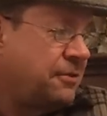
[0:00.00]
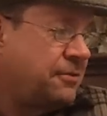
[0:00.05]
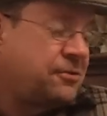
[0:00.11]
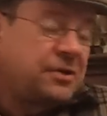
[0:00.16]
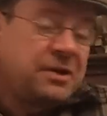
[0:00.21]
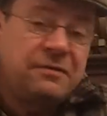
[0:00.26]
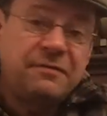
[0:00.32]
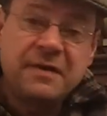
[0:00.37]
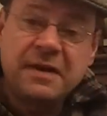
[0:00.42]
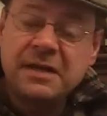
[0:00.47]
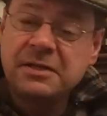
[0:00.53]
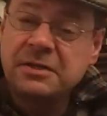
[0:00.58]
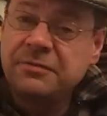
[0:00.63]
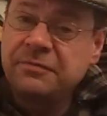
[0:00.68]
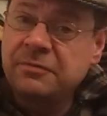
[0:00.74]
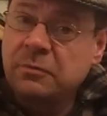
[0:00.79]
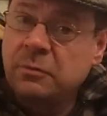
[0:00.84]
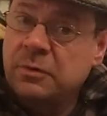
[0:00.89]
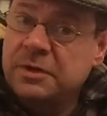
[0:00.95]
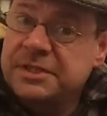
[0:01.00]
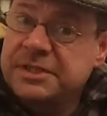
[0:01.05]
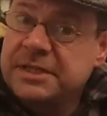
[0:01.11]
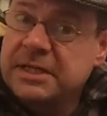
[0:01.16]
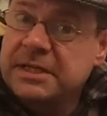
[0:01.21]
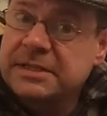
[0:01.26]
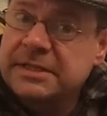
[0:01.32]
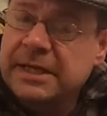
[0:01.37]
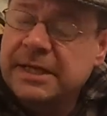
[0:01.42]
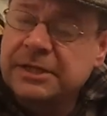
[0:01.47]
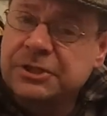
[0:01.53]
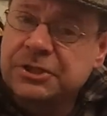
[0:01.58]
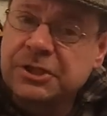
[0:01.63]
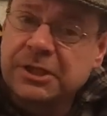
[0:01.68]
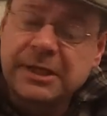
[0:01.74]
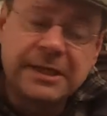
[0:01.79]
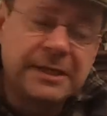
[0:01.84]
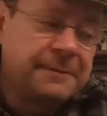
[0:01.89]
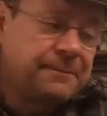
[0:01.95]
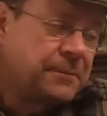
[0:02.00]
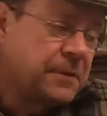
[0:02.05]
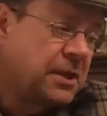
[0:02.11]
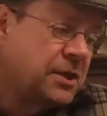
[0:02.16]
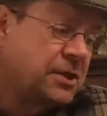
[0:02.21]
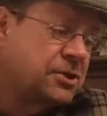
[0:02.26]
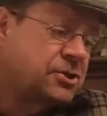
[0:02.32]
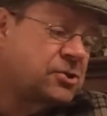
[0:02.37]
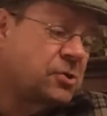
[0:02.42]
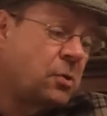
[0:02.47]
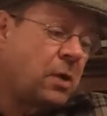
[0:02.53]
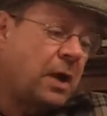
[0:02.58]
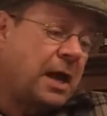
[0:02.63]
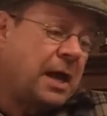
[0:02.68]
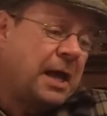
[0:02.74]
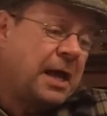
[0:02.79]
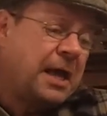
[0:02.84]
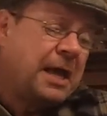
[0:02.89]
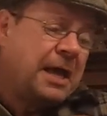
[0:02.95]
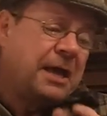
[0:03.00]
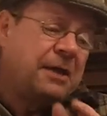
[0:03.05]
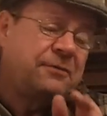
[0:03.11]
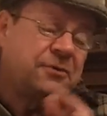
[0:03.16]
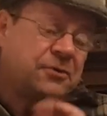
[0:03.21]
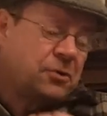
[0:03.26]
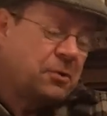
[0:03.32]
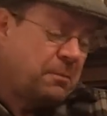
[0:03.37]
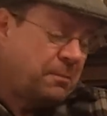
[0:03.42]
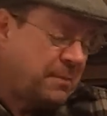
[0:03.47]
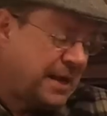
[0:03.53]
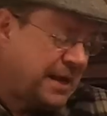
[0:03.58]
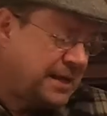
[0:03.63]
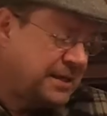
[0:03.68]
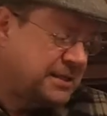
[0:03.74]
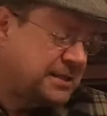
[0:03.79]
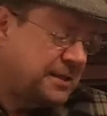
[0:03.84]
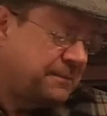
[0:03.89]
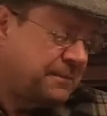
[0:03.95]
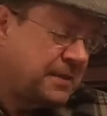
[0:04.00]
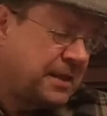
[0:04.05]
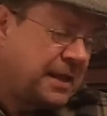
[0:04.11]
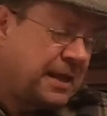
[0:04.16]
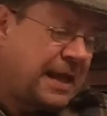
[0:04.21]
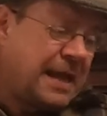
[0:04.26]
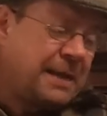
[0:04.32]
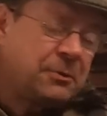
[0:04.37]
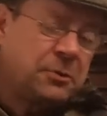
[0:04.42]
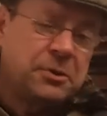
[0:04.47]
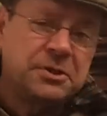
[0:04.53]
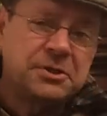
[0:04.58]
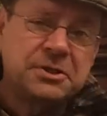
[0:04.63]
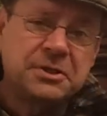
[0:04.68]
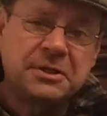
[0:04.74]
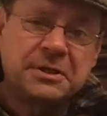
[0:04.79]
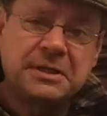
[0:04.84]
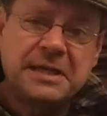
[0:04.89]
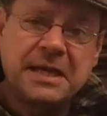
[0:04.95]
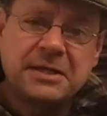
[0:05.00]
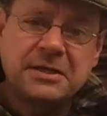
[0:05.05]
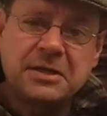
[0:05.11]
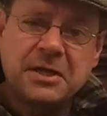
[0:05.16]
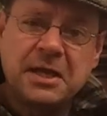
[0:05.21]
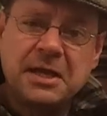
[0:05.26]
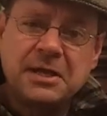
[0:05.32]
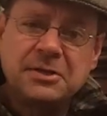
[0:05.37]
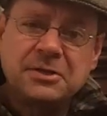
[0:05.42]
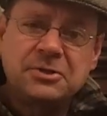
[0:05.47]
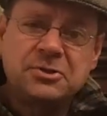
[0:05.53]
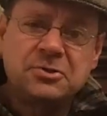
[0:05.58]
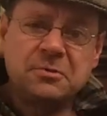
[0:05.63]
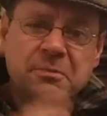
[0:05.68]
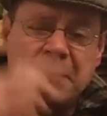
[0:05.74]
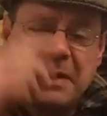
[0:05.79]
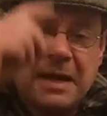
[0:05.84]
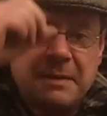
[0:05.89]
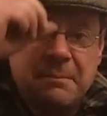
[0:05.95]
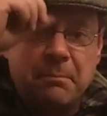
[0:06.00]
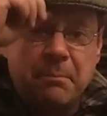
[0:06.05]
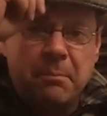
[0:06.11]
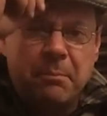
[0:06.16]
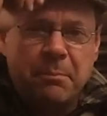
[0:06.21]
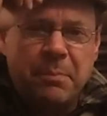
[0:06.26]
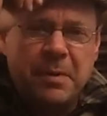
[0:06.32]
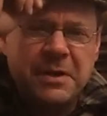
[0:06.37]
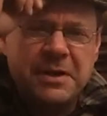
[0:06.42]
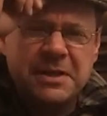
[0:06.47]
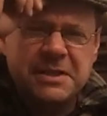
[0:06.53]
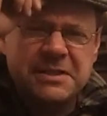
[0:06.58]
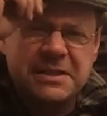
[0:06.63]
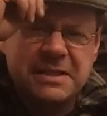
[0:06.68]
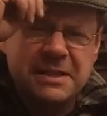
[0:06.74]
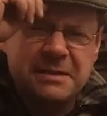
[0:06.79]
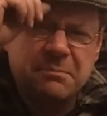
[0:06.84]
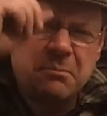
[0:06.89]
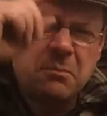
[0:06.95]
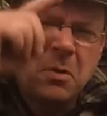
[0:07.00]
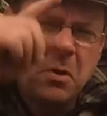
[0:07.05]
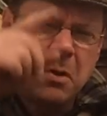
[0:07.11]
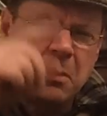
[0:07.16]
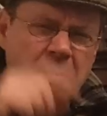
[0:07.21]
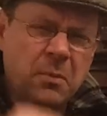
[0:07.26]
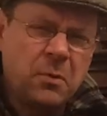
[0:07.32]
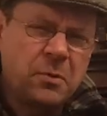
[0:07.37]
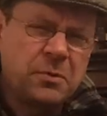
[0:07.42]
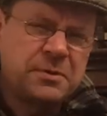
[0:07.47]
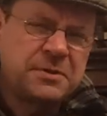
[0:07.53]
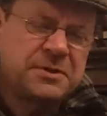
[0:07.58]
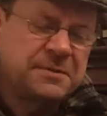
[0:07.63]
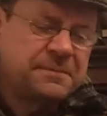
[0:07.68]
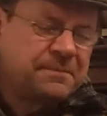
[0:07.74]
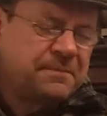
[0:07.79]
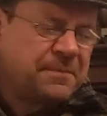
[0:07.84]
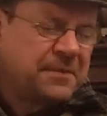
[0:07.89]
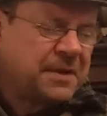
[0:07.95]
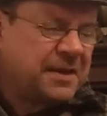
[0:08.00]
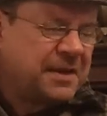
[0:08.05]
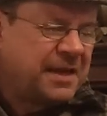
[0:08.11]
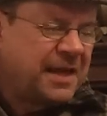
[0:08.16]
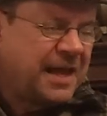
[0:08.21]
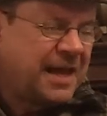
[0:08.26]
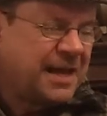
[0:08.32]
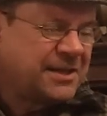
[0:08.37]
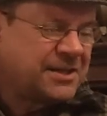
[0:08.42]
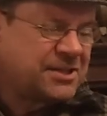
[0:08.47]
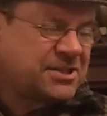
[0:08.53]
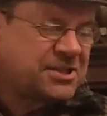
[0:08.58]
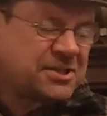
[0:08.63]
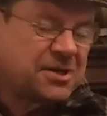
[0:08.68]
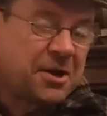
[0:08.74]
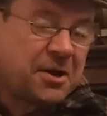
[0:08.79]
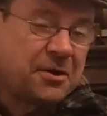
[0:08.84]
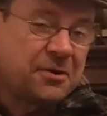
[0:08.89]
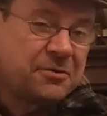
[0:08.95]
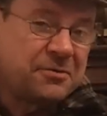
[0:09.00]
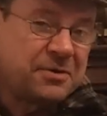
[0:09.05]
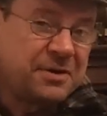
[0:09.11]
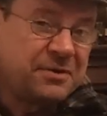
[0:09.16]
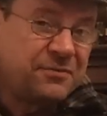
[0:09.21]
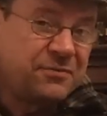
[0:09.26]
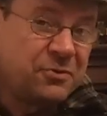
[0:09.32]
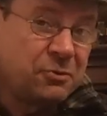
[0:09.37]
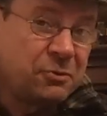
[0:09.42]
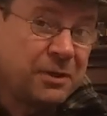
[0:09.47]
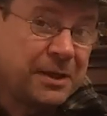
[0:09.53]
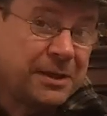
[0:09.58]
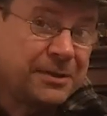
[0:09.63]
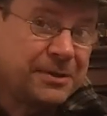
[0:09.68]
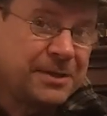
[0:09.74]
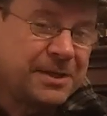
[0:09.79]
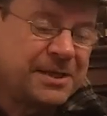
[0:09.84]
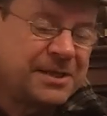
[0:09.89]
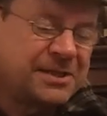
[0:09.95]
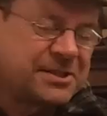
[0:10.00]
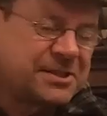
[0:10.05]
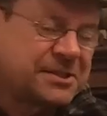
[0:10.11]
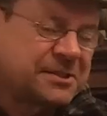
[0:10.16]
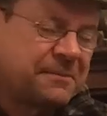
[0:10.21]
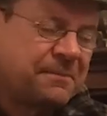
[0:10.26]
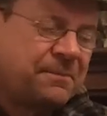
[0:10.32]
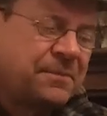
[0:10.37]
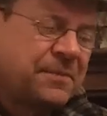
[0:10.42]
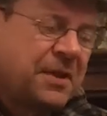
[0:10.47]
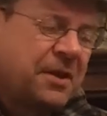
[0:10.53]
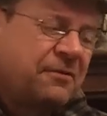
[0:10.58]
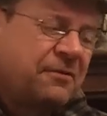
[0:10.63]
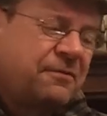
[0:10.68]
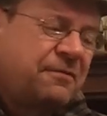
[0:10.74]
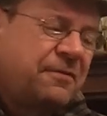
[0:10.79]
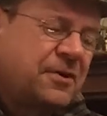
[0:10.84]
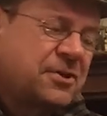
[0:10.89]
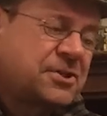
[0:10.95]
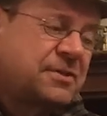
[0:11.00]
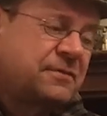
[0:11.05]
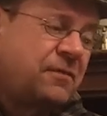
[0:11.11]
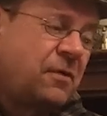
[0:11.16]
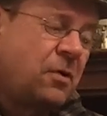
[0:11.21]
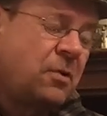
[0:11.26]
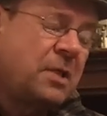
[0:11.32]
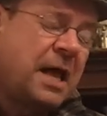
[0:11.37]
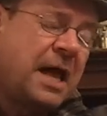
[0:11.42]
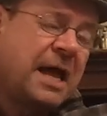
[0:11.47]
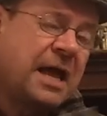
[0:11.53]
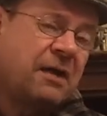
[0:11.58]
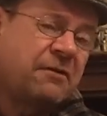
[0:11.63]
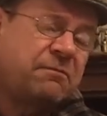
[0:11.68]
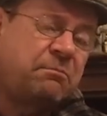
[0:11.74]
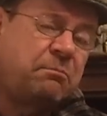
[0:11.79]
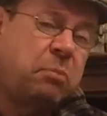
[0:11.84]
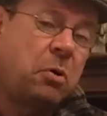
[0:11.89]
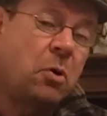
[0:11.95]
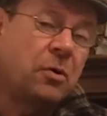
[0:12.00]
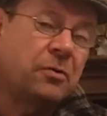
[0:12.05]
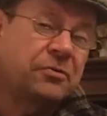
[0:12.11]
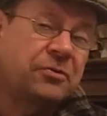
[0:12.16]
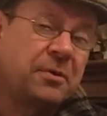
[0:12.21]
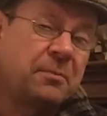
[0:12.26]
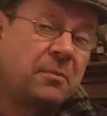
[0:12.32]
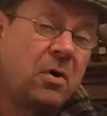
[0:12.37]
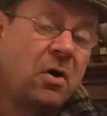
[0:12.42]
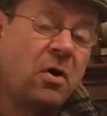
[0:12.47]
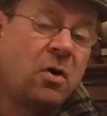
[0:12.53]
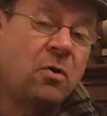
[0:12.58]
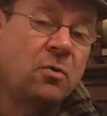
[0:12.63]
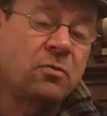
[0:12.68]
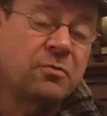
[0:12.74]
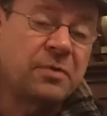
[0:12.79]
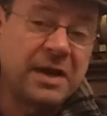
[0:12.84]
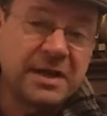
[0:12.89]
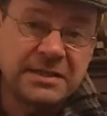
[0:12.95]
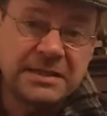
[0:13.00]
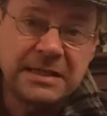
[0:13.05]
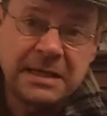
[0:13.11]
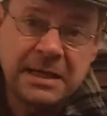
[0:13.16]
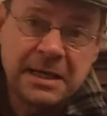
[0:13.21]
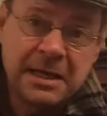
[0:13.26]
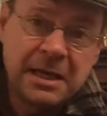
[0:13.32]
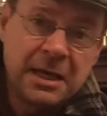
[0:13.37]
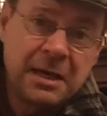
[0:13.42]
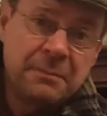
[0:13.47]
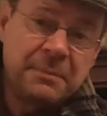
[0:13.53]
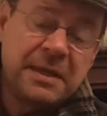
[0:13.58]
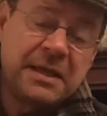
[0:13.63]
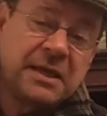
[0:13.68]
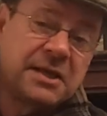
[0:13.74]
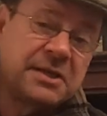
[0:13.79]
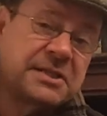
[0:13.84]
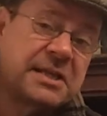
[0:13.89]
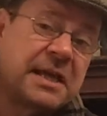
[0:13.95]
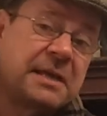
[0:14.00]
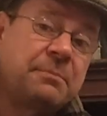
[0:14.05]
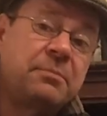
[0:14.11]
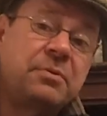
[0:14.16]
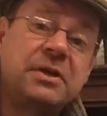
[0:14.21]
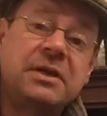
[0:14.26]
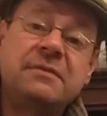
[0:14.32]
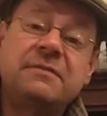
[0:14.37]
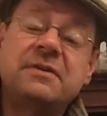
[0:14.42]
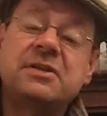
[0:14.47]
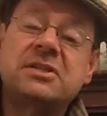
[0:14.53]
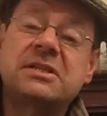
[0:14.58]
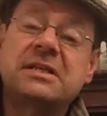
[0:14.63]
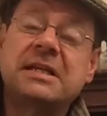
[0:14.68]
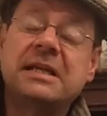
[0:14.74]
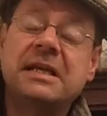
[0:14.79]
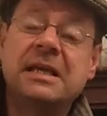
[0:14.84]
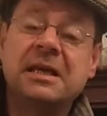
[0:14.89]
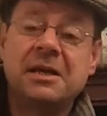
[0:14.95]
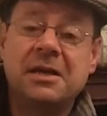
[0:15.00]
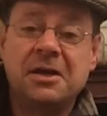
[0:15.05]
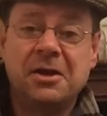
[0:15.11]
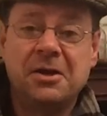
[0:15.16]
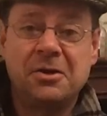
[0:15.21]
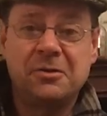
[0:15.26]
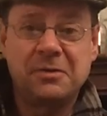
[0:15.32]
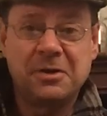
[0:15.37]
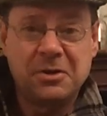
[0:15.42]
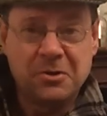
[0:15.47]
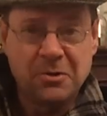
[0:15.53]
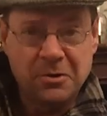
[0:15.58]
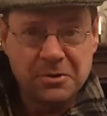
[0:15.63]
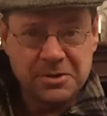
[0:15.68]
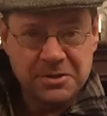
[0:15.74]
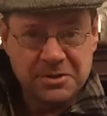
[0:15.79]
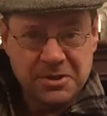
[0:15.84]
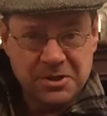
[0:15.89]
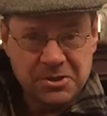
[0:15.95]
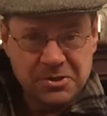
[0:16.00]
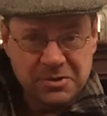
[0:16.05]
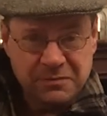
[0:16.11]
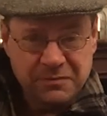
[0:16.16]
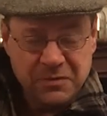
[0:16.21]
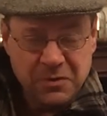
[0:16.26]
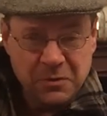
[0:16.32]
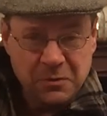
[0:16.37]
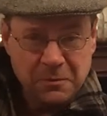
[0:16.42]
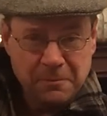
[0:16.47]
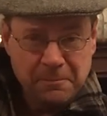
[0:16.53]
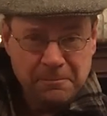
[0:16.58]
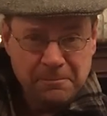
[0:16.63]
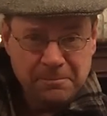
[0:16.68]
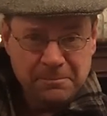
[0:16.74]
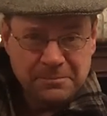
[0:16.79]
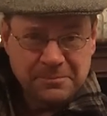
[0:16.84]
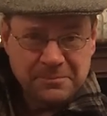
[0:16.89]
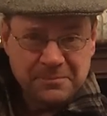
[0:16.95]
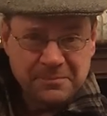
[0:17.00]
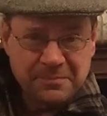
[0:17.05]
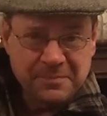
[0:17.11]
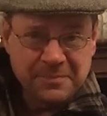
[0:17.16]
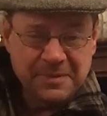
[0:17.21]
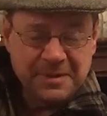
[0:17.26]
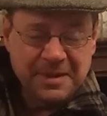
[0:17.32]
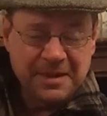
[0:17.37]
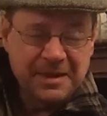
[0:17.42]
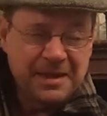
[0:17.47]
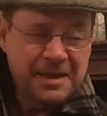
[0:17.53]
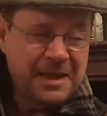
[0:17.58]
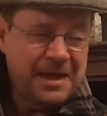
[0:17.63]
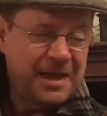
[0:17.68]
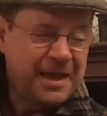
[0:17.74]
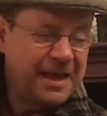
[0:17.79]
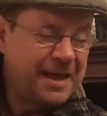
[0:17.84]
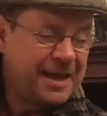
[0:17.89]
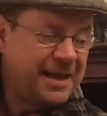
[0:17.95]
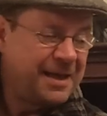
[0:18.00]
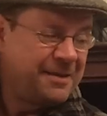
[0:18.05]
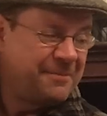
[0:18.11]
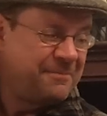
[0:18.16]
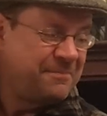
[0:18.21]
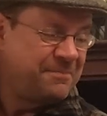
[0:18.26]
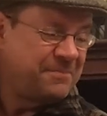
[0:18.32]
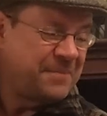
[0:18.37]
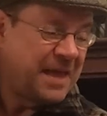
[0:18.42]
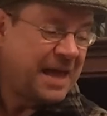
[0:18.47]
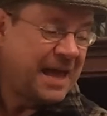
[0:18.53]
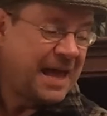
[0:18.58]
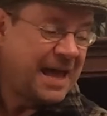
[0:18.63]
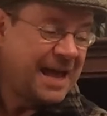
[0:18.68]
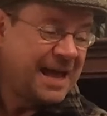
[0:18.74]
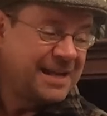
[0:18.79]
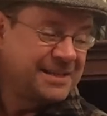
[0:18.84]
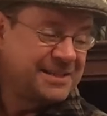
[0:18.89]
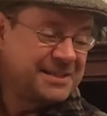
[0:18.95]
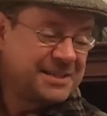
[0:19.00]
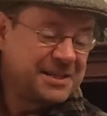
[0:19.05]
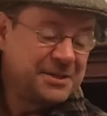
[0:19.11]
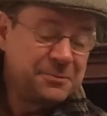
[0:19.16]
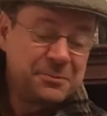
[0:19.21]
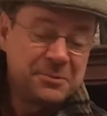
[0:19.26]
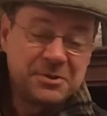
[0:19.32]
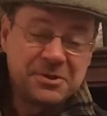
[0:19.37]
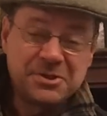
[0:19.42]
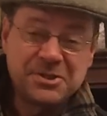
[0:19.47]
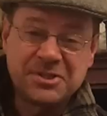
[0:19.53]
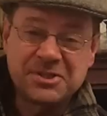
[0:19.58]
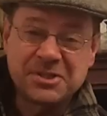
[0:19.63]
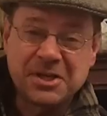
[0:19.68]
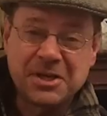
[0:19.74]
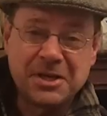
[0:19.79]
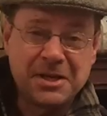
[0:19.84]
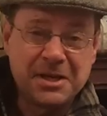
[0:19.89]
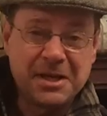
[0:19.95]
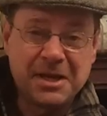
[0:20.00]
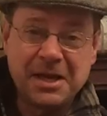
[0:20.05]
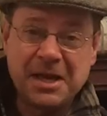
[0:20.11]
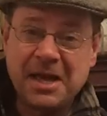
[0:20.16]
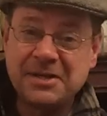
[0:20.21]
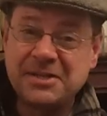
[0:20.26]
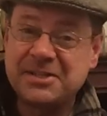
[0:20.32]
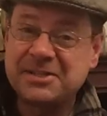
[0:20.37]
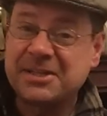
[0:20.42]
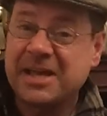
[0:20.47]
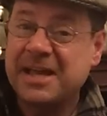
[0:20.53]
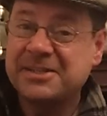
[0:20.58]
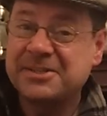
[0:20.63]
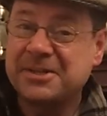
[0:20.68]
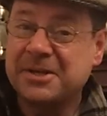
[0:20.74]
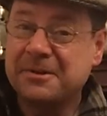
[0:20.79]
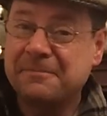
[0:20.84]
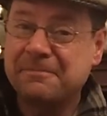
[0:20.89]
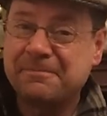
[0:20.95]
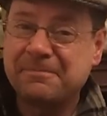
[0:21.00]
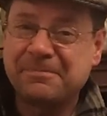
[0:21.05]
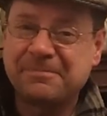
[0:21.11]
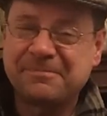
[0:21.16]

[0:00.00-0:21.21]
three very different whiskies actually. So if you don't mind, I'm going to get into my Bunnety malt mode and start reviewing these. First of all, I have poured them already because I previously recorded this review and it was a disaster.